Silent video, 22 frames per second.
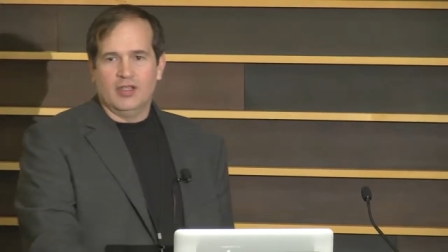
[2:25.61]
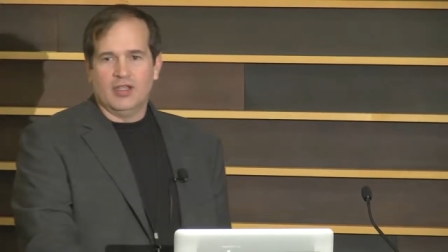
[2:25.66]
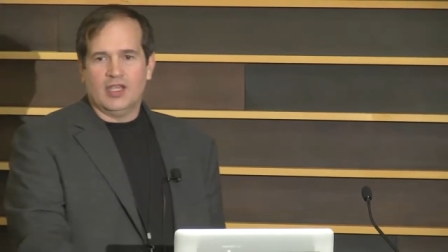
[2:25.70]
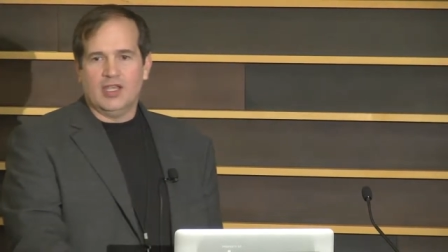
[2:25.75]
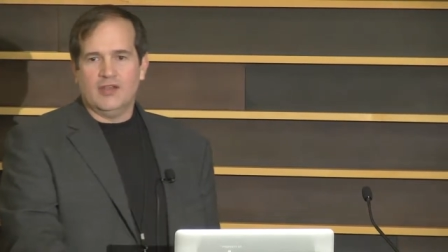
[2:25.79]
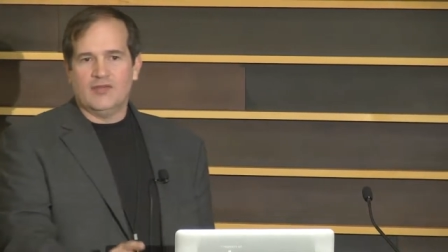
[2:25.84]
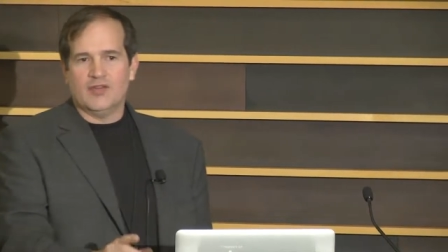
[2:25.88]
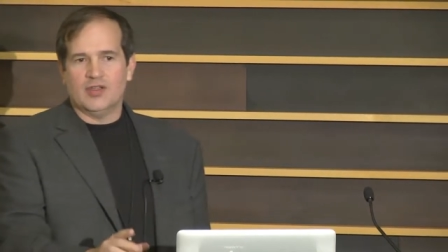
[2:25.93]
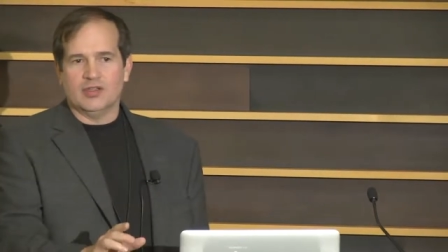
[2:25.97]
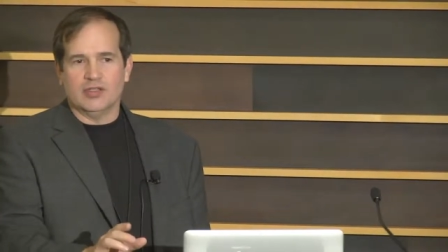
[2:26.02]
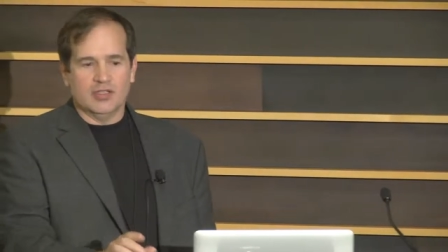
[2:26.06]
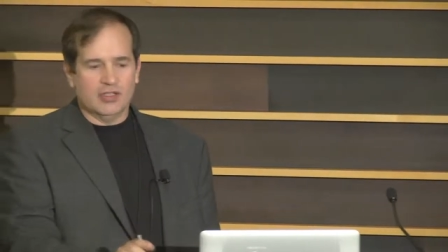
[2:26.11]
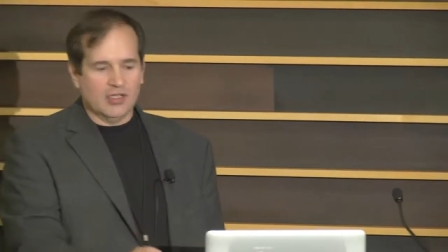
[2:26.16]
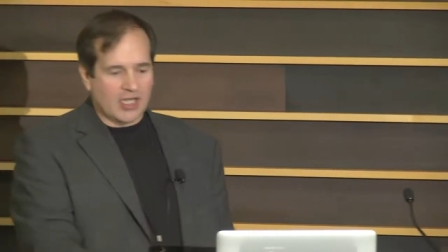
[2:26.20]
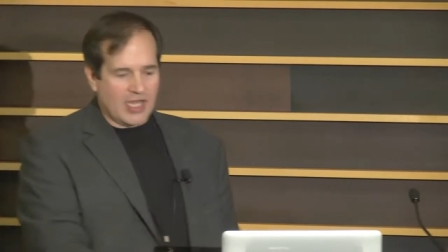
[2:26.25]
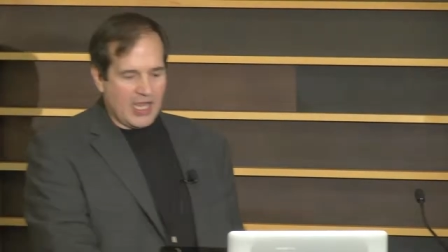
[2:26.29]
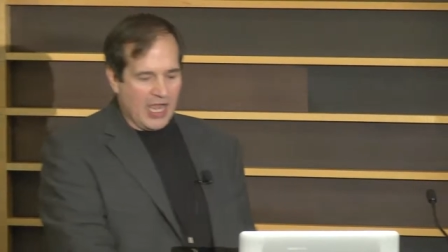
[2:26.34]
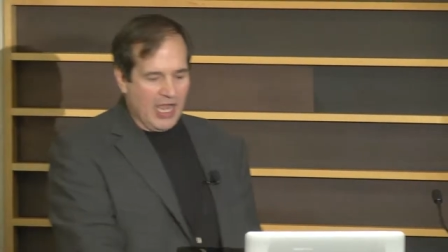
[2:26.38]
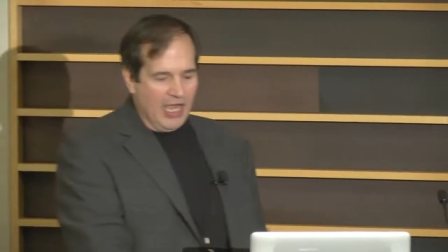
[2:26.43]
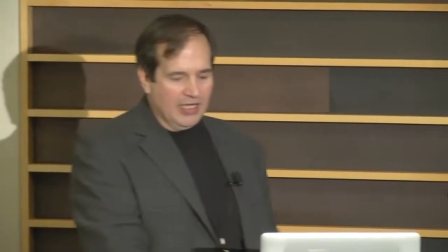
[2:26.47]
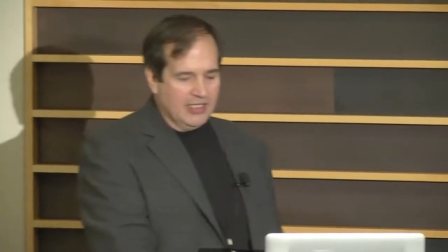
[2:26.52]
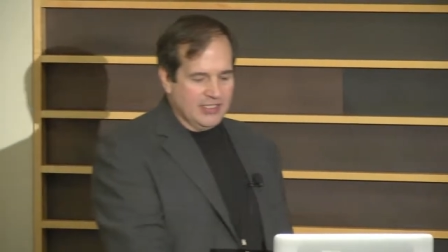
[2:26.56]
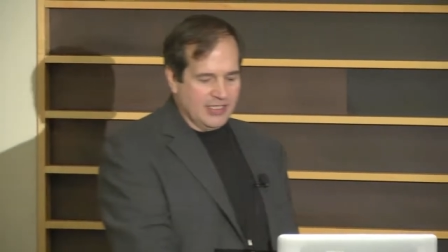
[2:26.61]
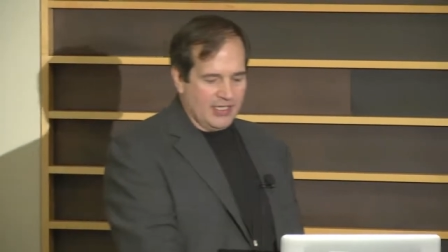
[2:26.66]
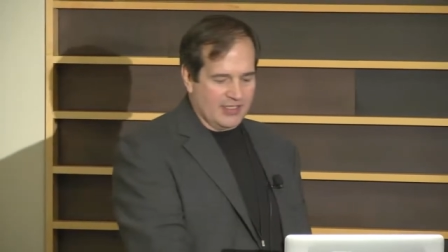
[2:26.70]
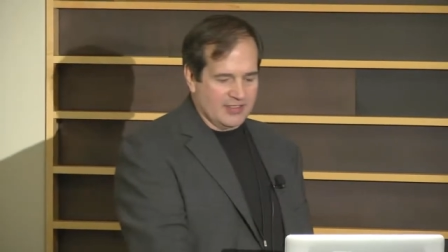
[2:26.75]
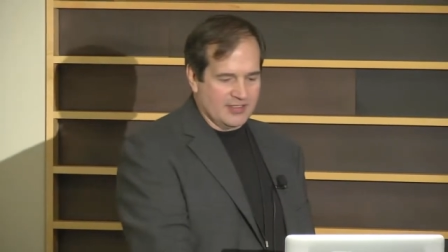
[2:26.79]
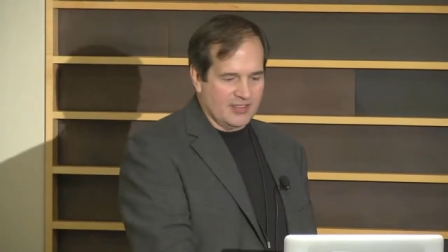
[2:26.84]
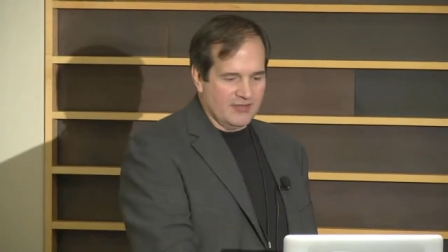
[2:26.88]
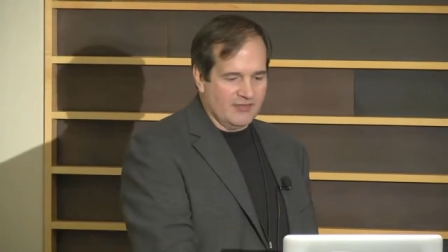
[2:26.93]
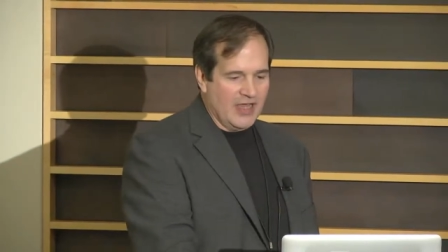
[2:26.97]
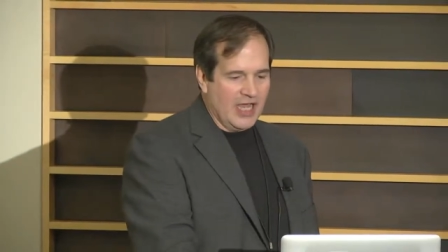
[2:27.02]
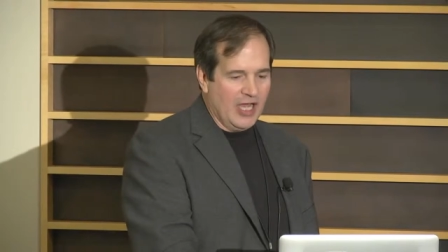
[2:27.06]
give you a little
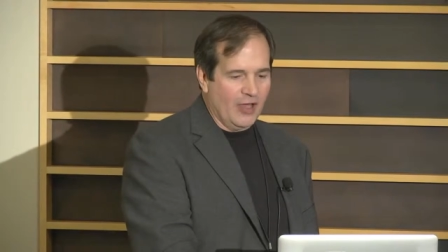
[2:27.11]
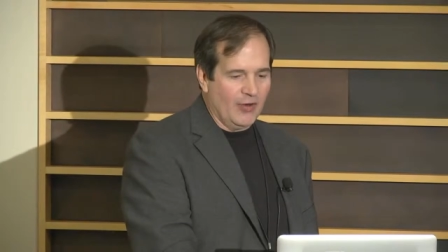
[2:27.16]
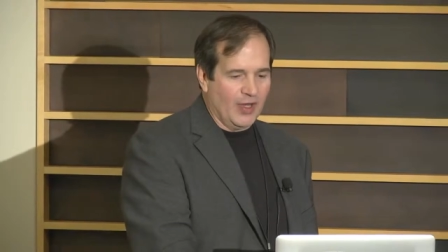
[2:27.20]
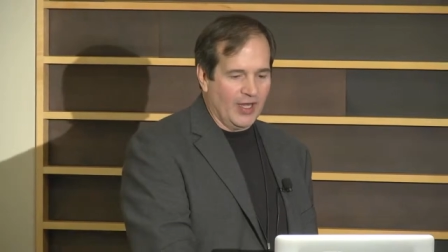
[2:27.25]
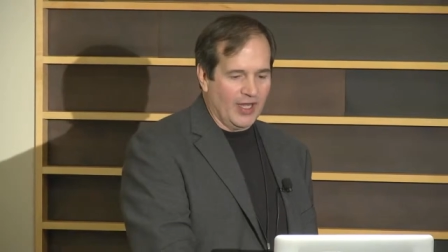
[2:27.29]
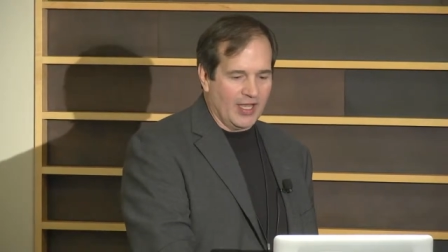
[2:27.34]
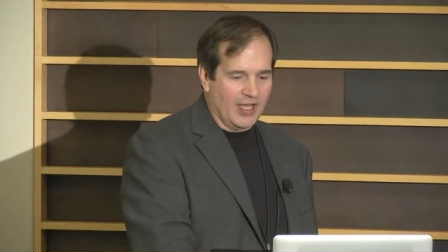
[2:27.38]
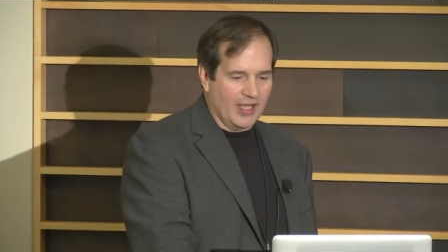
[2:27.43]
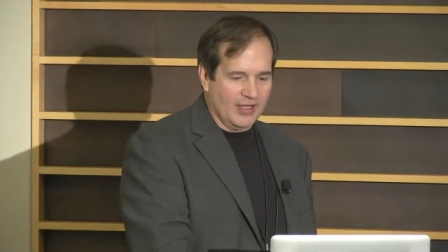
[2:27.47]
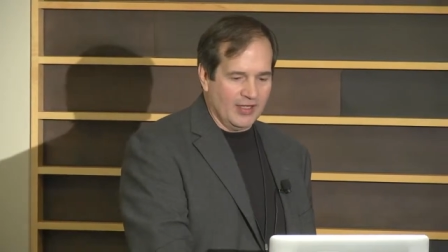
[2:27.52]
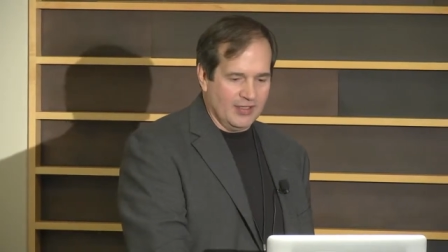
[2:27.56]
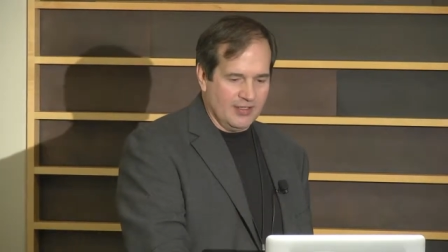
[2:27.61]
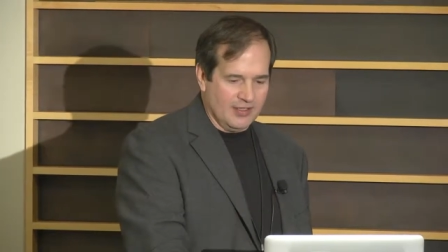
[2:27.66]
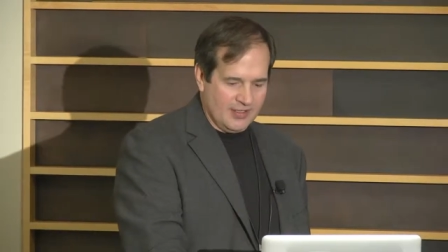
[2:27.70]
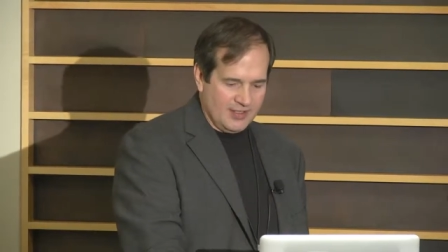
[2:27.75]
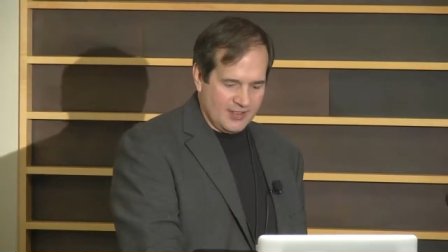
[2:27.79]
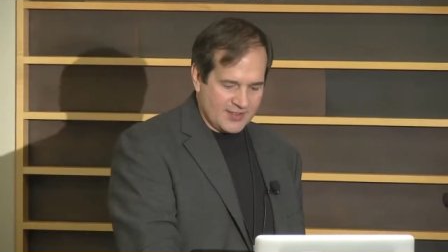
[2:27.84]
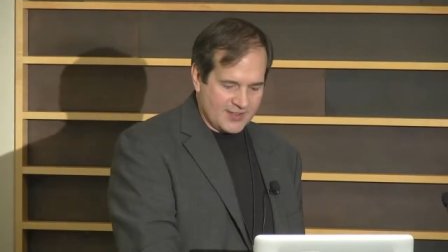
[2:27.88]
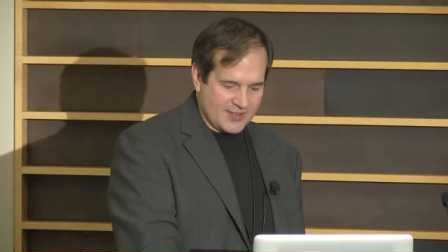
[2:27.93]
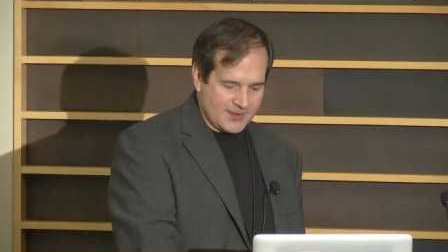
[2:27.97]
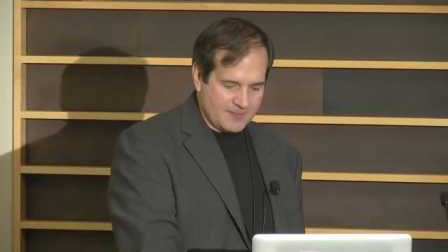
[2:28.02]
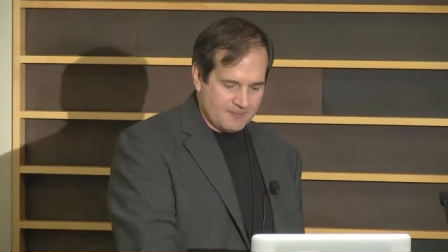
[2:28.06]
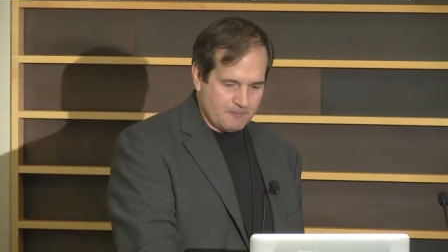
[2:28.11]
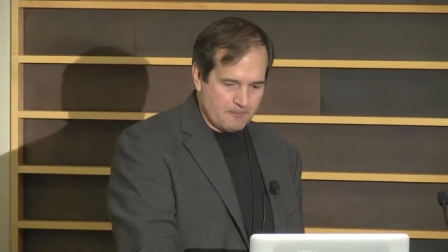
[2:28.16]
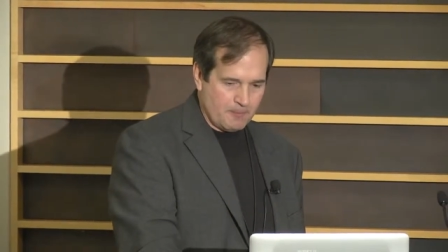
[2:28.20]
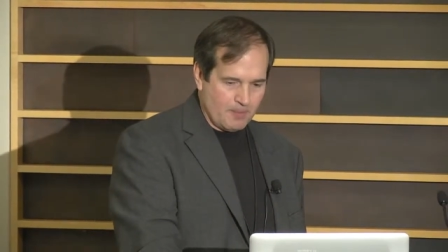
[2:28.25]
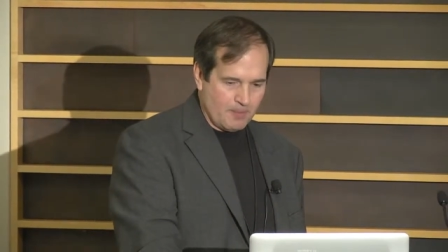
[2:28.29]
context of how I got into this.